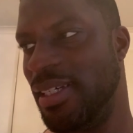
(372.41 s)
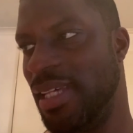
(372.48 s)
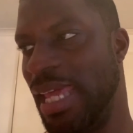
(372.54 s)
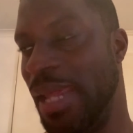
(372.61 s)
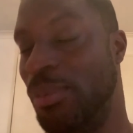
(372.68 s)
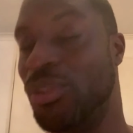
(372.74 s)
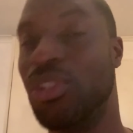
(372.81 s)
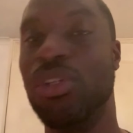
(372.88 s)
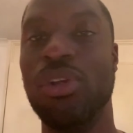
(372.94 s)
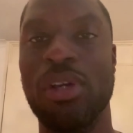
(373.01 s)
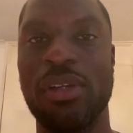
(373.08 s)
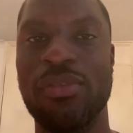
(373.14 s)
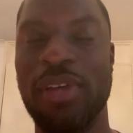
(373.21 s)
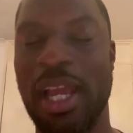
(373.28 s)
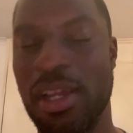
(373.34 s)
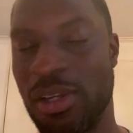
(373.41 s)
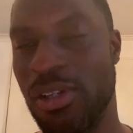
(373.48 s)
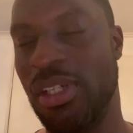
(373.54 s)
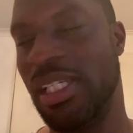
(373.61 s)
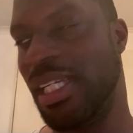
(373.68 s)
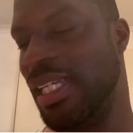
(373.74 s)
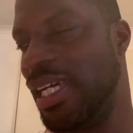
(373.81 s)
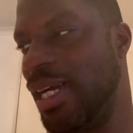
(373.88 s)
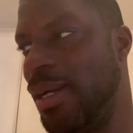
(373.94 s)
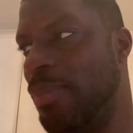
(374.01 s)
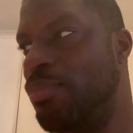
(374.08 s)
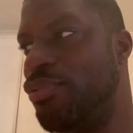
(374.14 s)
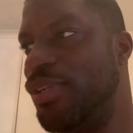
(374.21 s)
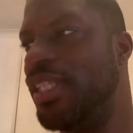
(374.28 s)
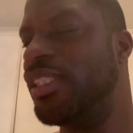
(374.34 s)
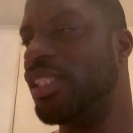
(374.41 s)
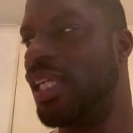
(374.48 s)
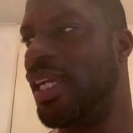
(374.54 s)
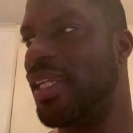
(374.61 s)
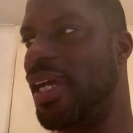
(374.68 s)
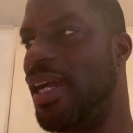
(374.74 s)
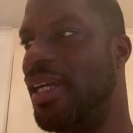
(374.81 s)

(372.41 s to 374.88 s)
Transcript: it was good, thank God, and I appreciate that.